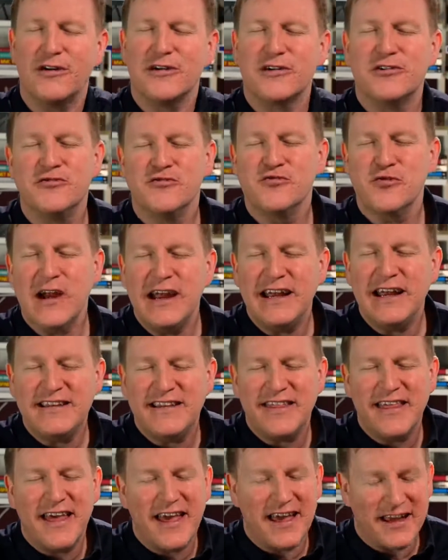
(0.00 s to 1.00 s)
great
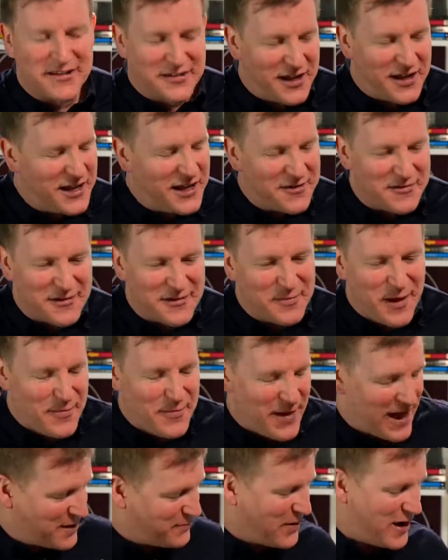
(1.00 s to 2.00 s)
thing. It's here in my
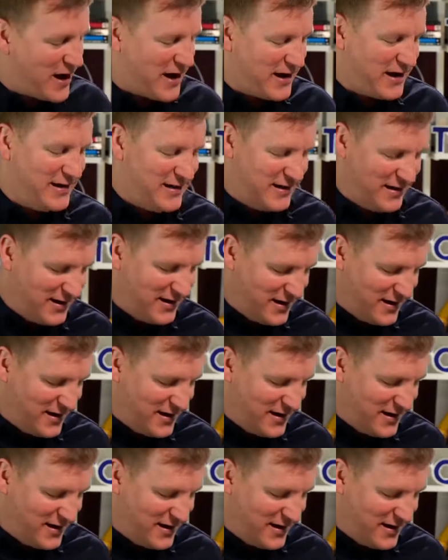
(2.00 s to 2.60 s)
back pocket.